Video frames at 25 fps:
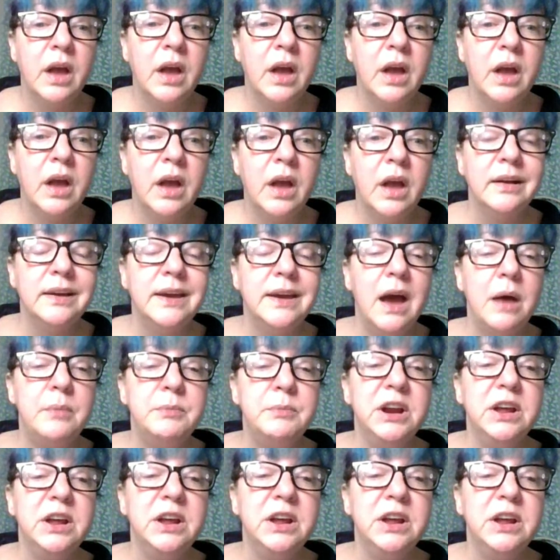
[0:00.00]
Gammon is a
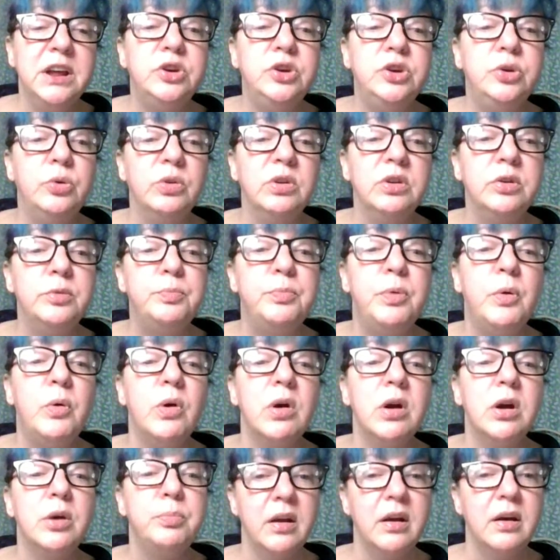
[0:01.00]
cured pork
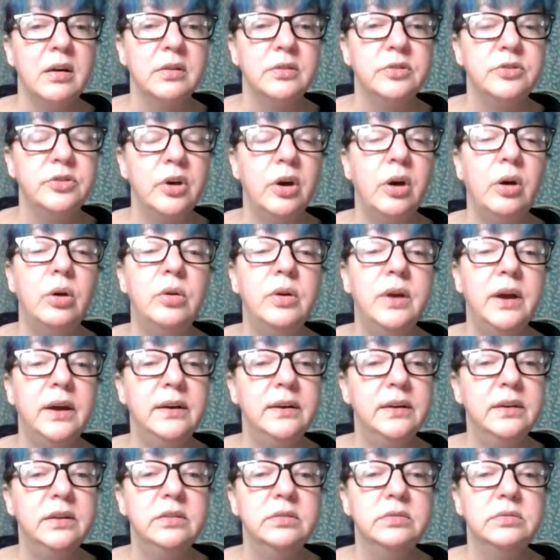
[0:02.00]
product.
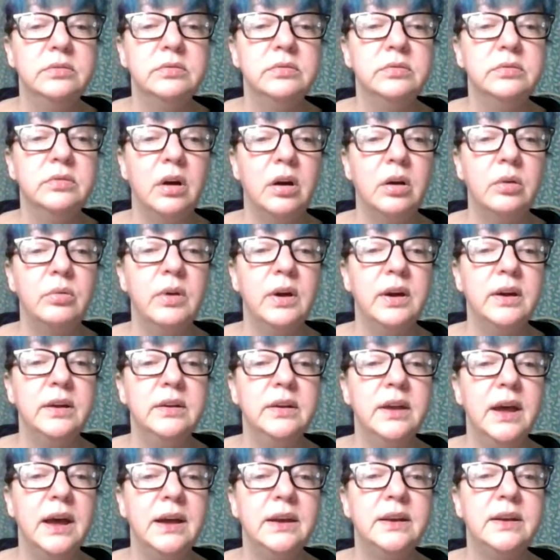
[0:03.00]
Okay. All
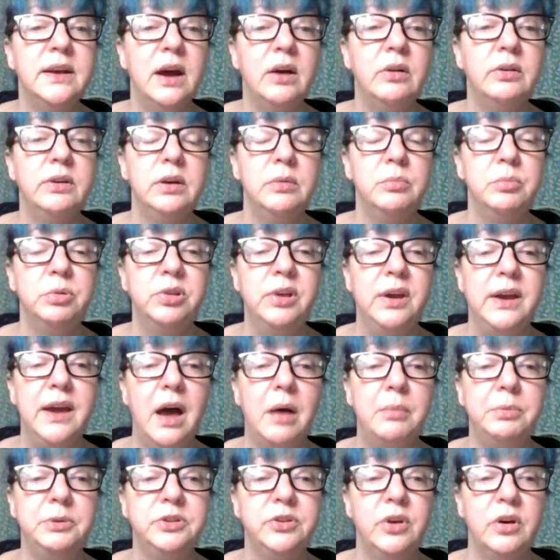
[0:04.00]
right. And now Kimberly
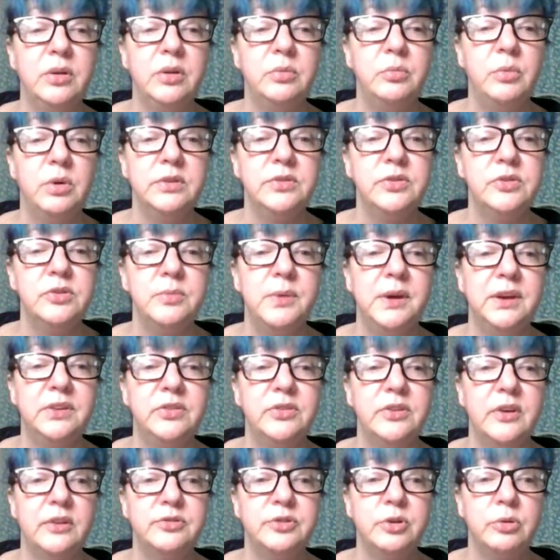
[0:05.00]
Gabaldon wants to make
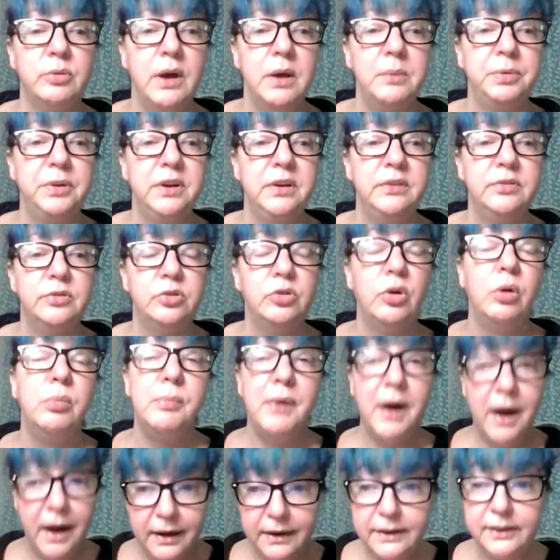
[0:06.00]
stuffed grape leaves.
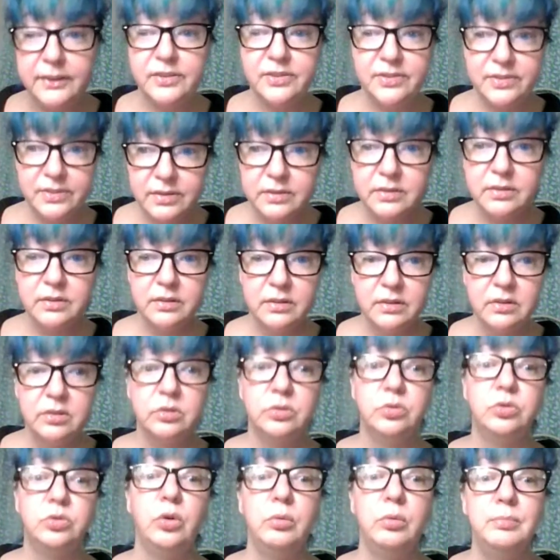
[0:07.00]
Dolmadas.
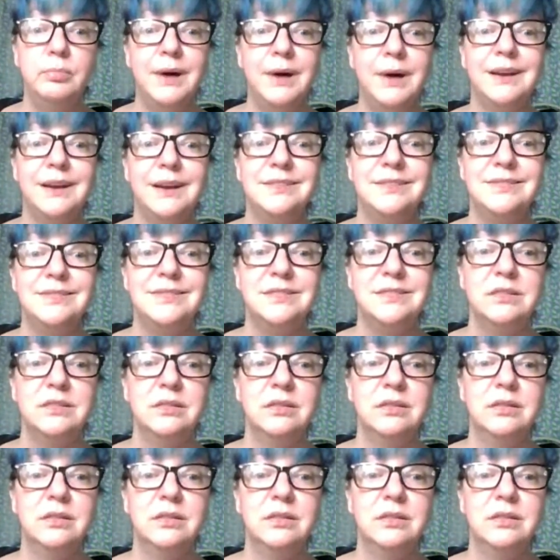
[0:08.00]
Dolmadas?